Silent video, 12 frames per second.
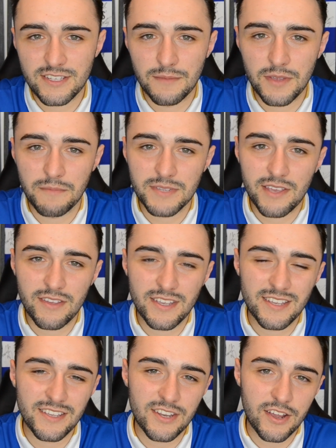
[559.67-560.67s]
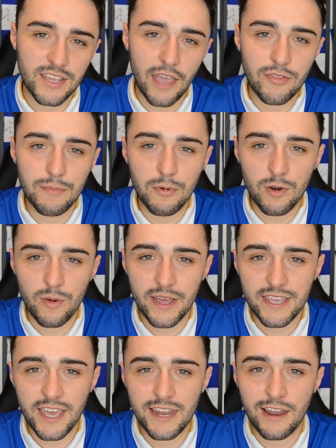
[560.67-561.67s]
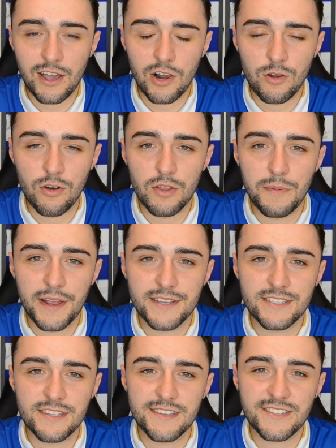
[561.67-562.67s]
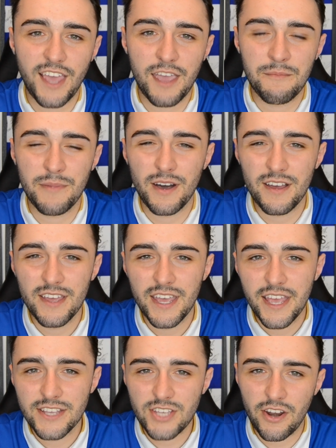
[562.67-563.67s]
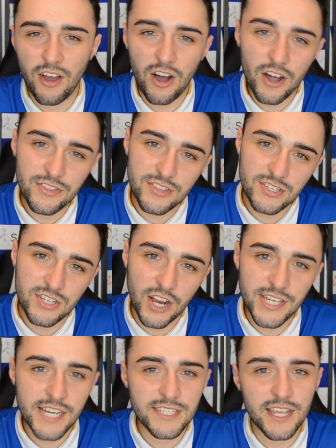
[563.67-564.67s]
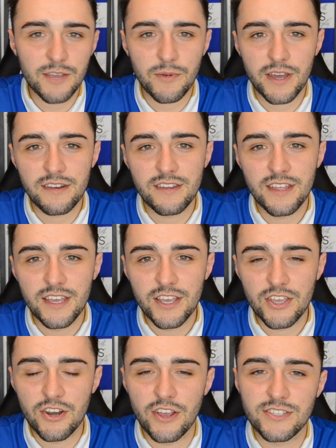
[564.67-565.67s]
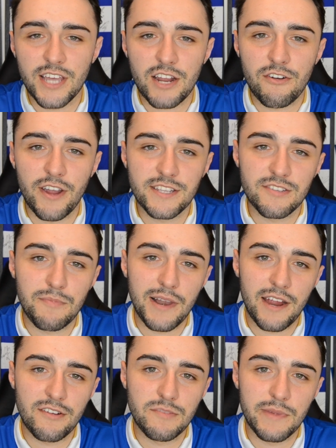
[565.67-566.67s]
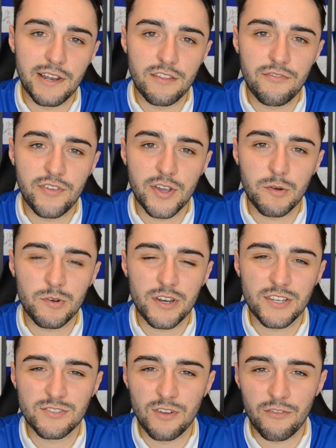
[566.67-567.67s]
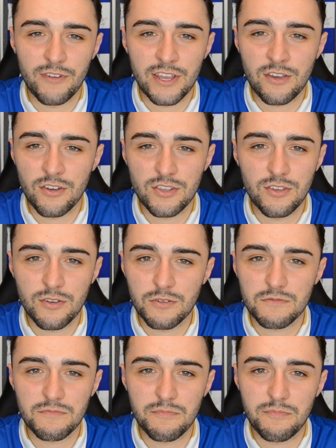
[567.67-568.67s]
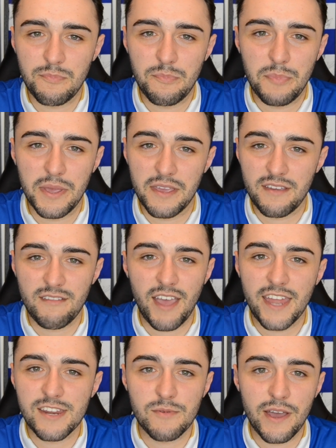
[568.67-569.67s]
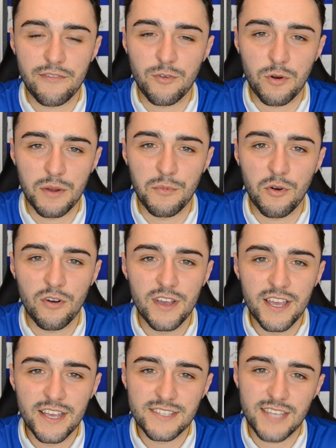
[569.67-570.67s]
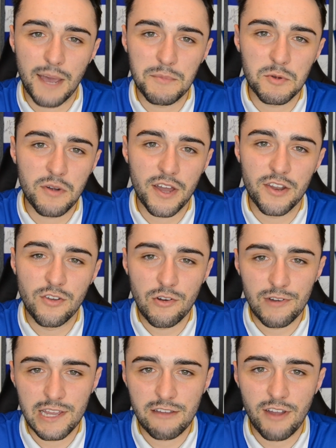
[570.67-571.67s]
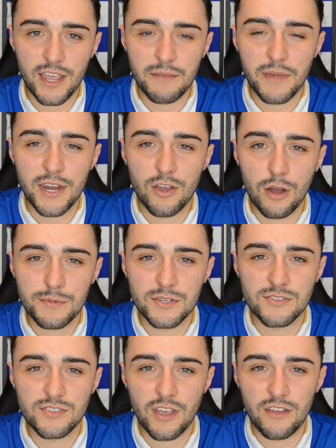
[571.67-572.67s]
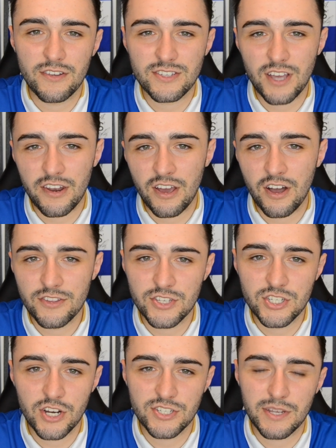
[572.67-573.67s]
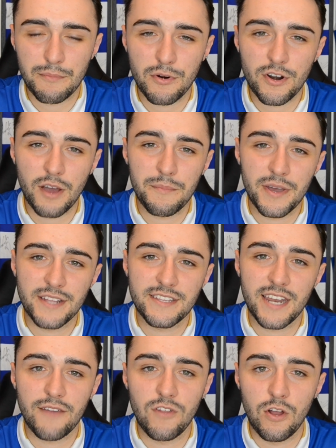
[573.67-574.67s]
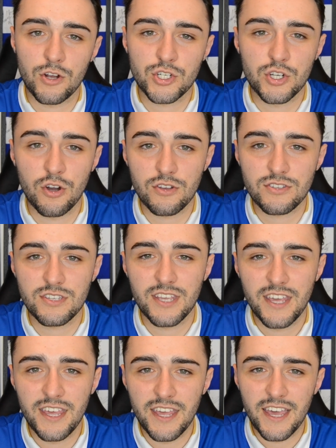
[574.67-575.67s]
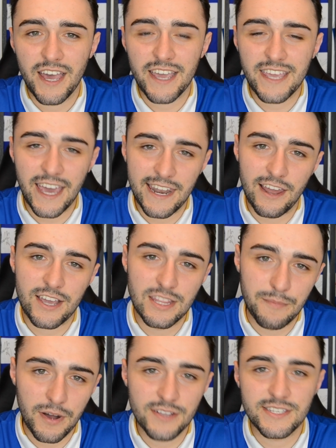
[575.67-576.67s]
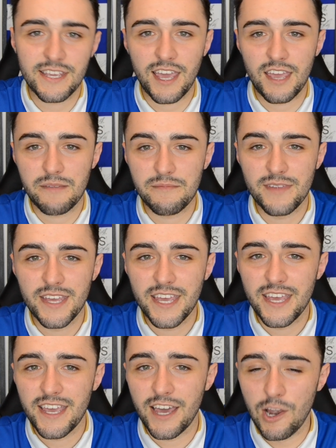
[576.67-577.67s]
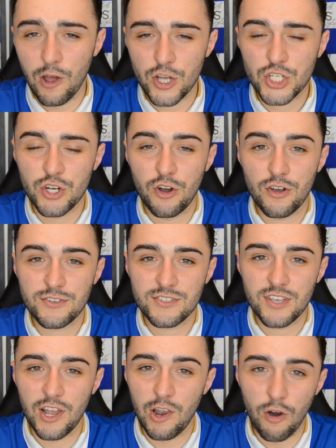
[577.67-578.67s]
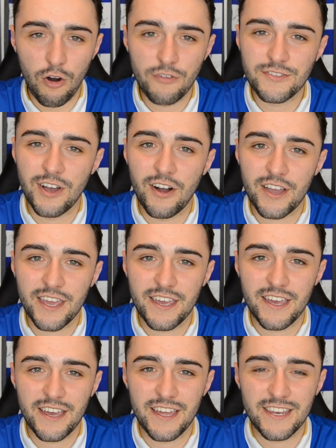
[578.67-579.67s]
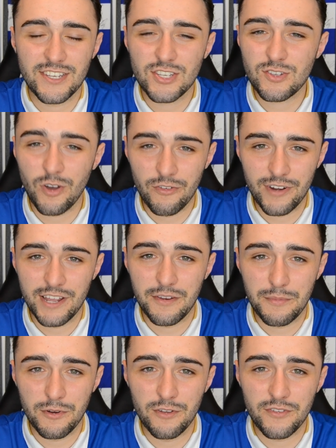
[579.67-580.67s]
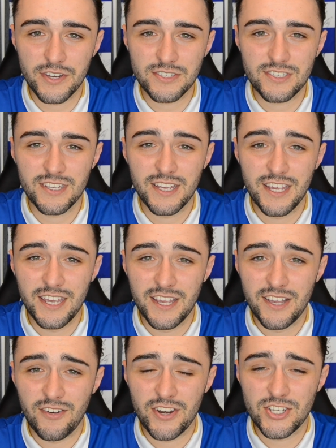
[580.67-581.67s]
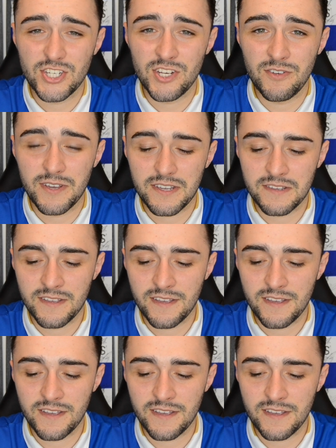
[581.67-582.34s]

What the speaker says: Sometimes he gave the ball away again, like a lot of the players in this game. But it's kind of hard to judge Eze when, you know, he's that creative player in the middle of the field and he's not really got Hugo being anywhere for him, or Samuel kind of not really creating many options. So it's kind of hard to judge his end product, but he did have a lot of shots. Again, like in the Barnsley game, a lot of shots, a lot off target, and he's just got to really improve on his shooting.